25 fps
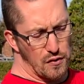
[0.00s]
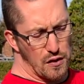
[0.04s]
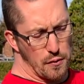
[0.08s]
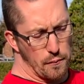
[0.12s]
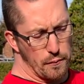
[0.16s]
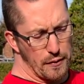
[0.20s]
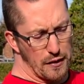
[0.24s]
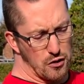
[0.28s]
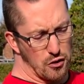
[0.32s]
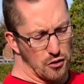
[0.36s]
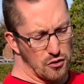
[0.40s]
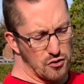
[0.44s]

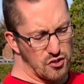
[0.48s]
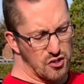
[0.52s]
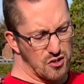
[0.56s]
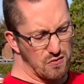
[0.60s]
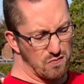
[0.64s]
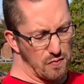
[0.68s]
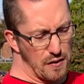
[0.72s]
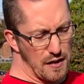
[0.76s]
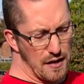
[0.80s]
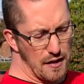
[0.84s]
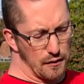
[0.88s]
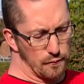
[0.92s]
because,
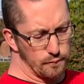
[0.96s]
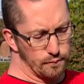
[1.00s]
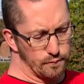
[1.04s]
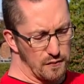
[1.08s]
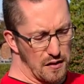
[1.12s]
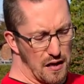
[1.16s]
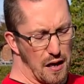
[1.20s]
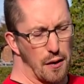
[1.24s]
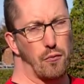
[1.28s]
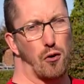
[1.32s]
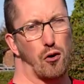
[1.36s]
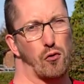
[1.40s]
well,
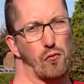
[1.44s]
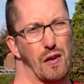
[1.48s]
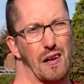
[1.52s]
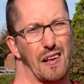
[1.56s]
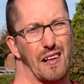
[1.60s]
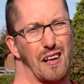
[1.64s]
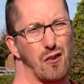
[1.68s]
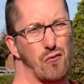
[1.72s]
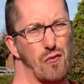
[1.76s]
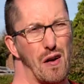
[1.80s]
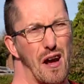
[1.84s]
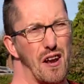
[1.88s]
I'm not
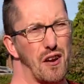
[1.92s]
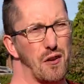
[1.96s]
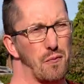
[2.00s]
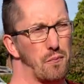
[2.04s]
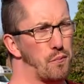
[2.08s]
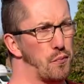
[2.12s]
really a red